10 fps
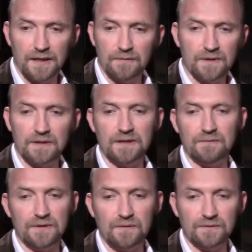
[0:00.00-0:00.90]

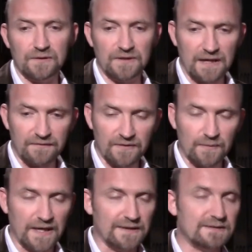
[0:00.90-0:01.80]
It all turned out for the
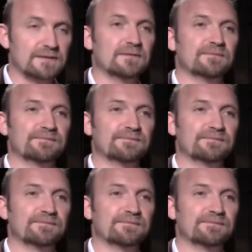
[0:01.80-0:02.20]
best.